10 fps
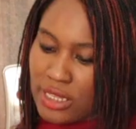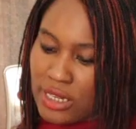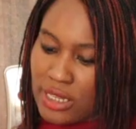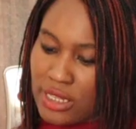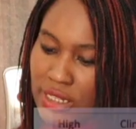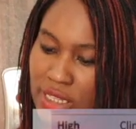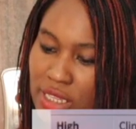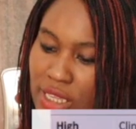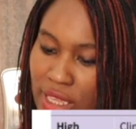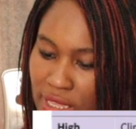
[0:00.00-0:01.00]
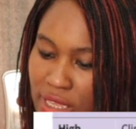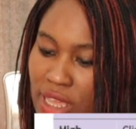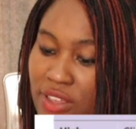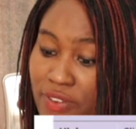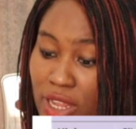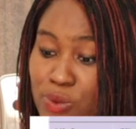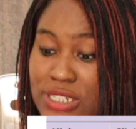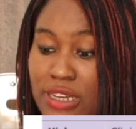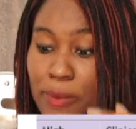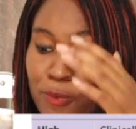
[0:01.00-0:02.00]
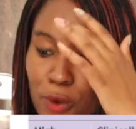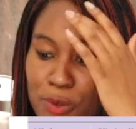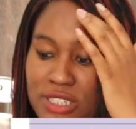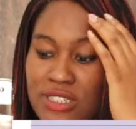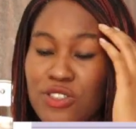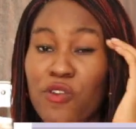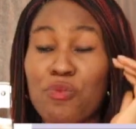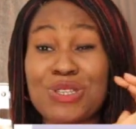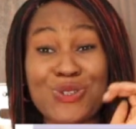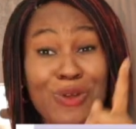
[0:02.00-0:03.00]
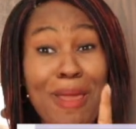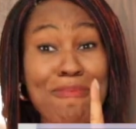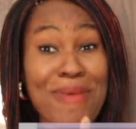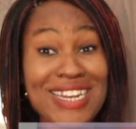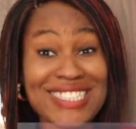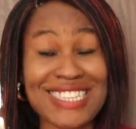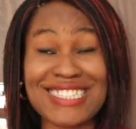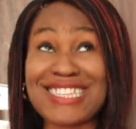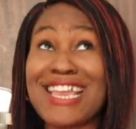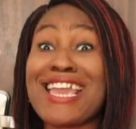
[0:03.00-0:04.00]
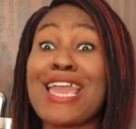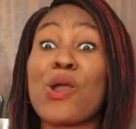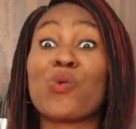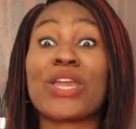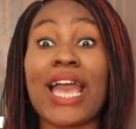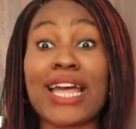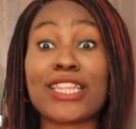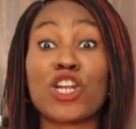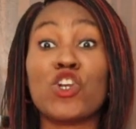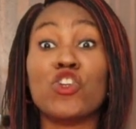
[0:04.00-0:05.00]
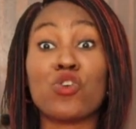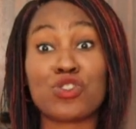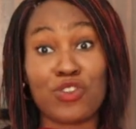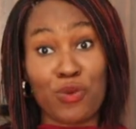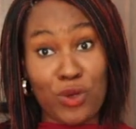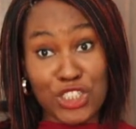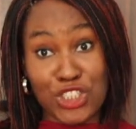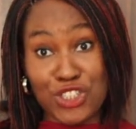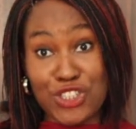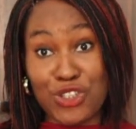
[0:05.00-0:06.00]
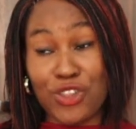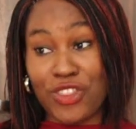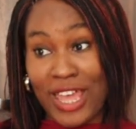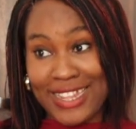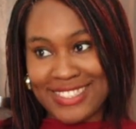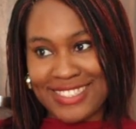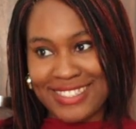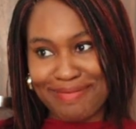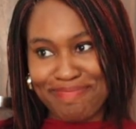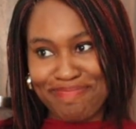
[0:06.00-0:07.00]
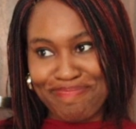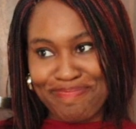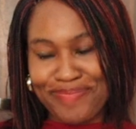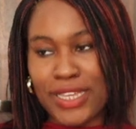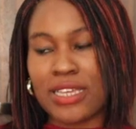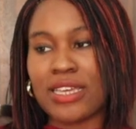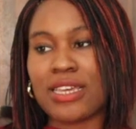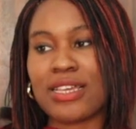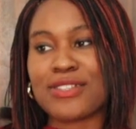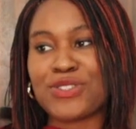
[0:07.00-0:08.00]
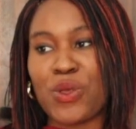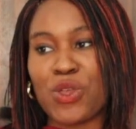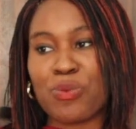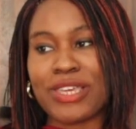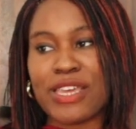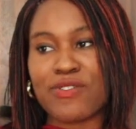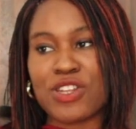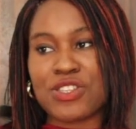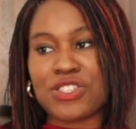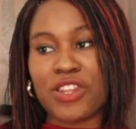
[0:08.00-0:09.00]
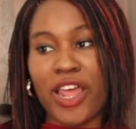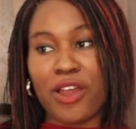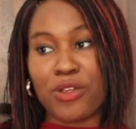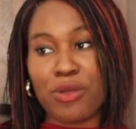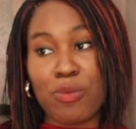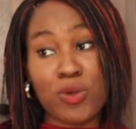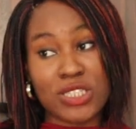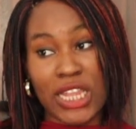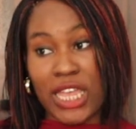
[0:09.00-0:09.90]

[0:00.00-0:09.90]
Clinically, evaluate the appropriateness of prescribed medicines. We had lots of questions on that. So you'll be given a scenario, most